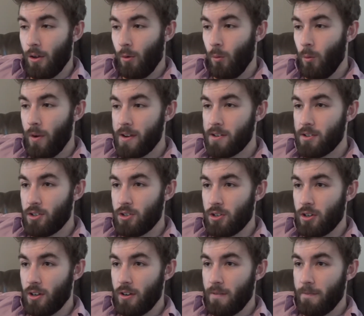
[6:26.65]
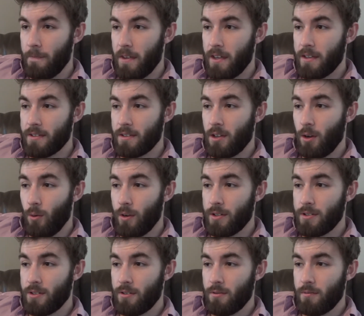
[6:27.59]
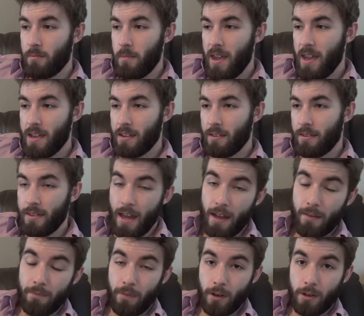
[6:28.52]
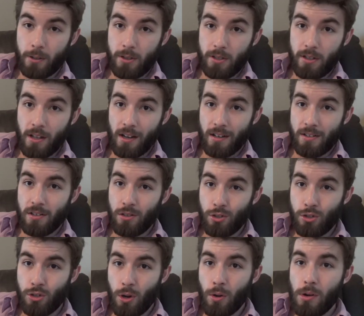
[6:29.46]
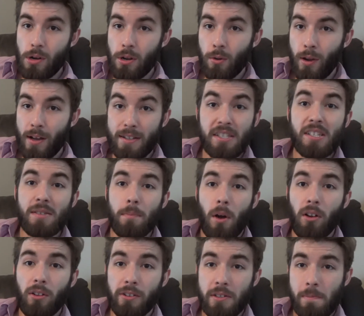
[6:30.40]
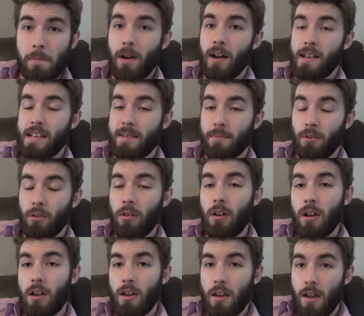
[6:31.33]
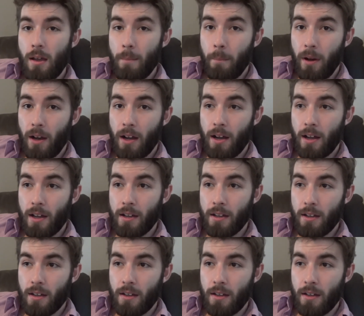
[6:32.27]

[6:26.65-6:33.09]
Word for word: which is going to make that function that I just showed you as small as possible by